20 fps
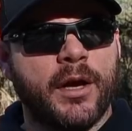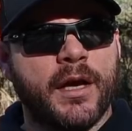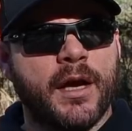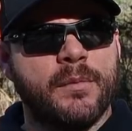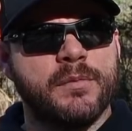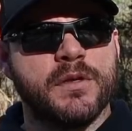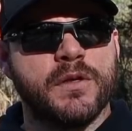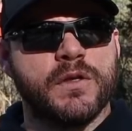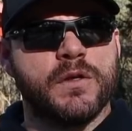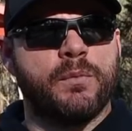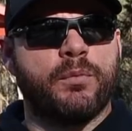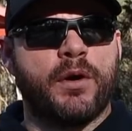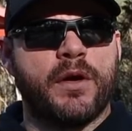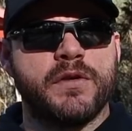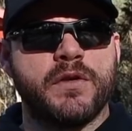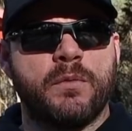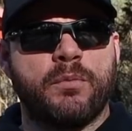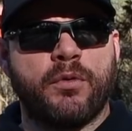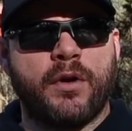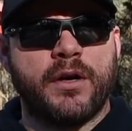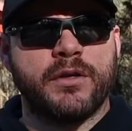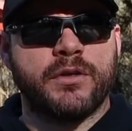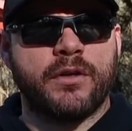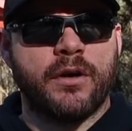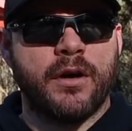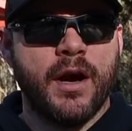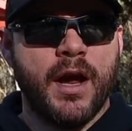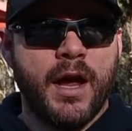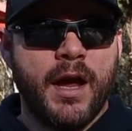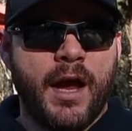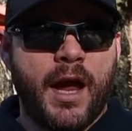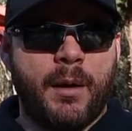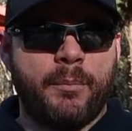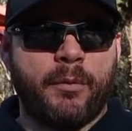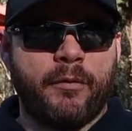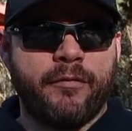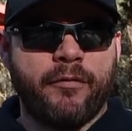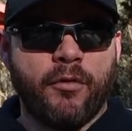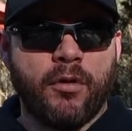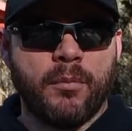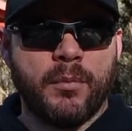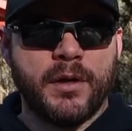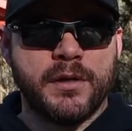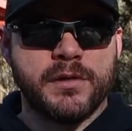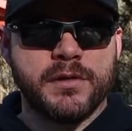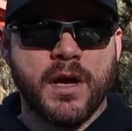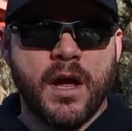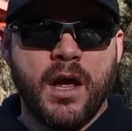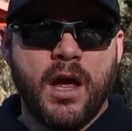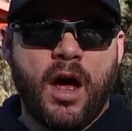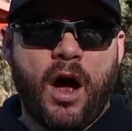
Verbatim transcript: when it comes to suppressor pressure and performance,